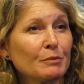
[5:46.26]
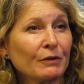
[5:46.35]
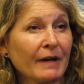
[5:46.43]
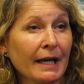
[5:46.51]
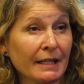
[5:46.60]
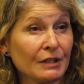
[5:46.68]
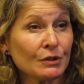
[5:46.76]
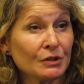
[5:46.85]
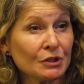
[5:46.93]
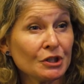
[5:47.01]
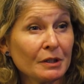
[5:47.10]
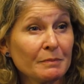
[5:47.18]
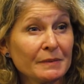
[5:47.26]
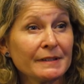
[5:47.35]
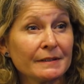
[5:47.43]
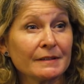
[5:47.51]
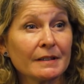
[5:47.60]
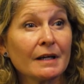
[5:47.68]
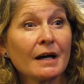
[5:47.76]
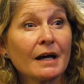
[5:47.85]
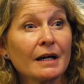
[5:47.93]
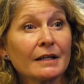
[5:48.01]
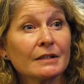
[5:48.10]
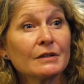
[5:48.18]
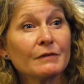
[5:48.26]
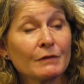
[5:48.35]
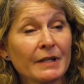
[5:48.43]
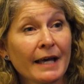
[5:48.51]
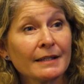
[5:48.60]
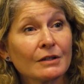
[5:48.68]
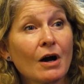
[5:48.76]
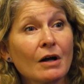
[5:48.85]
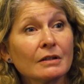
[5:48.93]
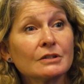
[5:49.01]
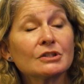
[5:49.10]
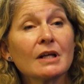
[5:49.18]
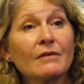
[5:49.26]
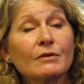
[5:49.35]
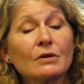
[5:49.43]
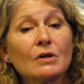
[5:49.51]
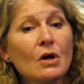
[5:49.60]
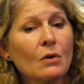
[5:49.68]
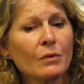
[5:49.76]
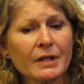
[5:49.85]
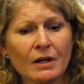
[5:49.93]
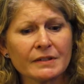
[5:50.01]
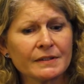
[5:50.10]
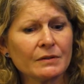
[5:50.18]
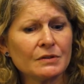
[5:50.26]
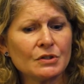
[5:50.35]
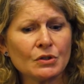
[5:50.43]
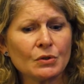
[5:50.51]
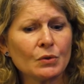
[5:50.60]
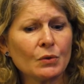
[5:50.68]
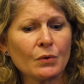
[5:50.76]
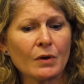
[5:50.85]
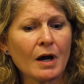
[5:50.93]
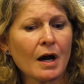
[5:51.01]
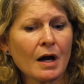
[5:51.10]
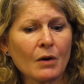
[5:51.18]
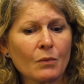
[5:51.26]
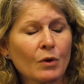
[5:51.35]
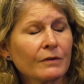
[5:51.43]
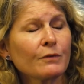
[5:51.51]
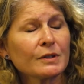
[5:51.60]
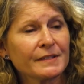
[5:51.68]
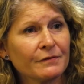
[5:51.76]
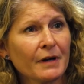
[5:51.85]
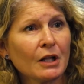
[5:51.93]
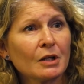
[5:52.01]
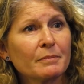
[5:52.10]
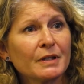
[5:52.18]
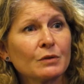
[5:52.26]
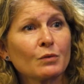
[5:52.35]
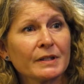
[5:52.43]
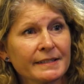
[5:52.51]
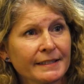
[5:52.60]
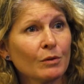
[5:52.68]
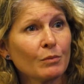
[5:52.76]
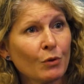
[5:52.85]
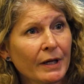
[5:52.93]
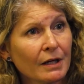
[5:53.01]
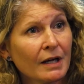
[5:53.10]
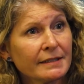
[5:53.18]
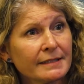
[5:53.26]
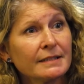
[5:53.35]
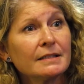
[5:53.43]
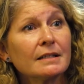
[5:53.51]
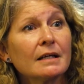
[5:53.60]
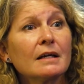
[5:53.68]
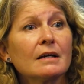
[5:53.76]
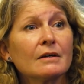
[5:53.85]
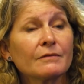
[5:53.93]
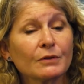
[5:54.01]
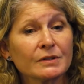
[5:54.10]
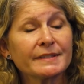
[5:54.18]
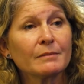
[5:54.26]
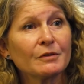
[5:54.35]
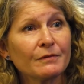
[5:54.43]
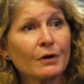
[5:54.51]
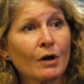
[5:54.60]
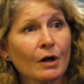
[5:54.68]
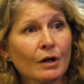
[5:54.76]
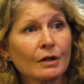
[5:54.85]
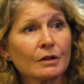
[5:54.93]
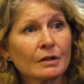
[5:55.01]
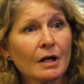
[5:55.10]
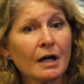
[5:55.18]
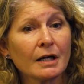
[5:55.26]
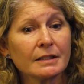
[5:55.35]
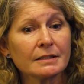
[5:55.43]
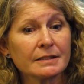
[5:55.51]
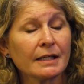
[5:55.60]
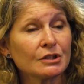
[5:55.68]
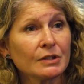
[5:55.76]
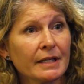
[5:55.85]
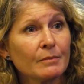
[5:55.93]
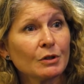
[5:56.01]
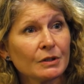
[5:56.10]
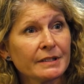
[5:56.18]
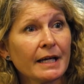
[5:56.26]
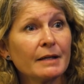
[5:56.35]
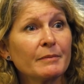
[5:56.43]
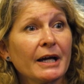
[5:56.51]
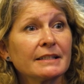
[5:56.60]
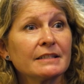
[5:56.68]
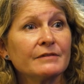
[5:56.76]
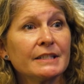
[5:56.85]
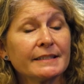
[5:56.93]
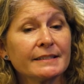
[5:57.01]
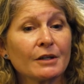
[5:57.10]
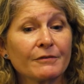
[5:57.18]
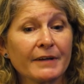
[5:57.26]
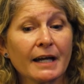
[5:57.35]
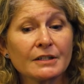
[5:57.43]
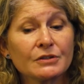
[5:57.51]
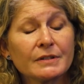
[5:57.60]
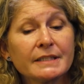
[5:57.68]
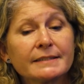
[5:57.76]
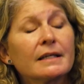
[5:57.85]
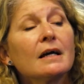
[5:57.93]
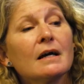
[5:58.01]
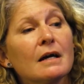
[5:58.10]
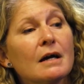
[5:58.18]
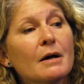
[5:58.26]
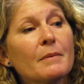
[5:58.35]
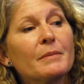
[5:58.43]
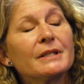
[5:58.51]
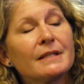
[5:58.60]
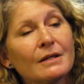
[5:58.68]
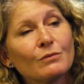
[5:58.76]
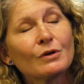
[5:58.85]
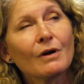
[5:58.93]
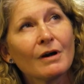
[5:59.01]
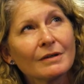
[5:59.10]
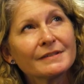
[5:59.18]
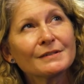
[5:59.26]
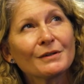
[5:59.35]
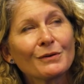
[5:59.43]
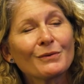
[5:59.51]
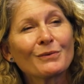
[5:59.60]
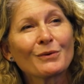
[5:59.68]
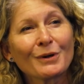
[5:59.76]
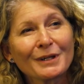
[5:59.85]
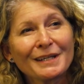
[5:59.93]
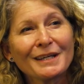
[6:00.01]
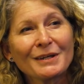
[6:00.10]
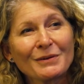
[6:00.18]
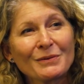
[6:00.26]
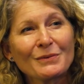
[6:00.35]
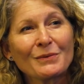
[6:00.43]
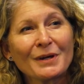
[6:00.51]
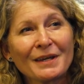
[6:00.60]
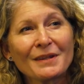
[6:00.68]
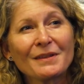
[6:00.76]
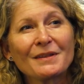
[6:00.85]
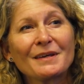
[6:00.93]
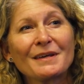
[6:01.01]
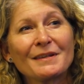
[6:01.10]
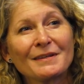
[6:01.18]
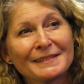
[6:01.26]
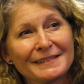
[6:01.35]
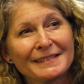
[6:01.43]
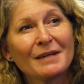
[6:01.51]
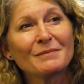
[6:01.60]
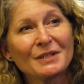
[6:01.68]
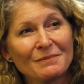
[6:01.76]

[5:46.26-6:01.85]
provide internships uh, at the college level. We also do uh, workforce development with SkillPoint Austin for some of our uh, touch labor type activities in our factories. But then we're also working with the STEM